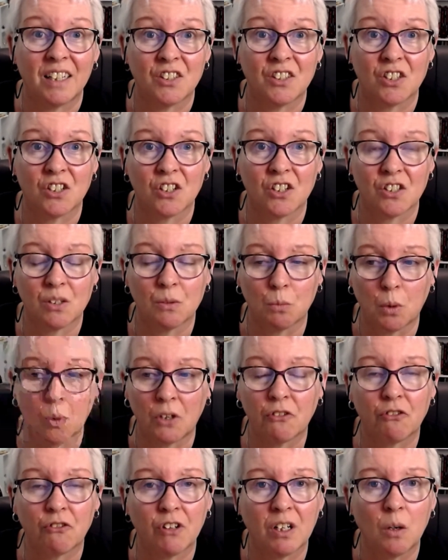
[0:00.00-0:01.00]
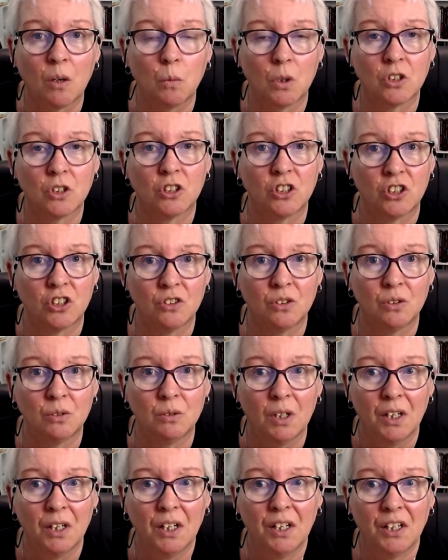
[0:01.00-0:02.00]
It's just wondering what to
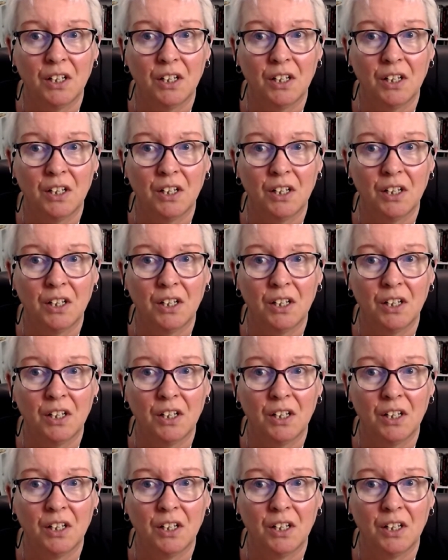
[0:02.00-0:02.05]
do.